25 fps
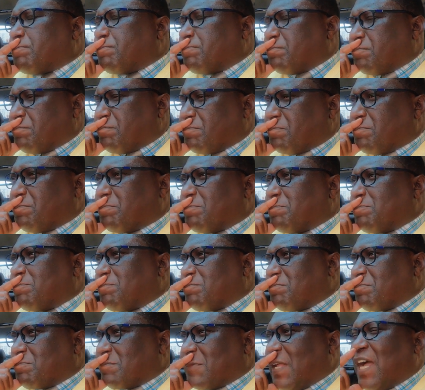Mm.
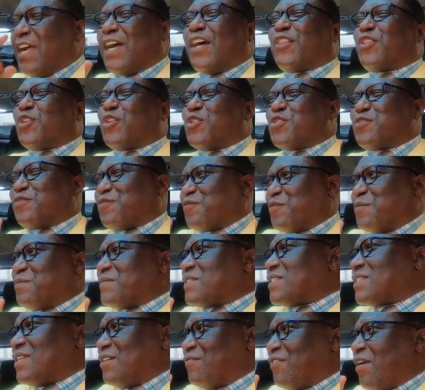I got those
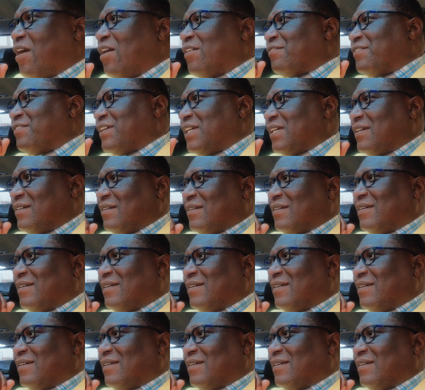from Steve Harvey.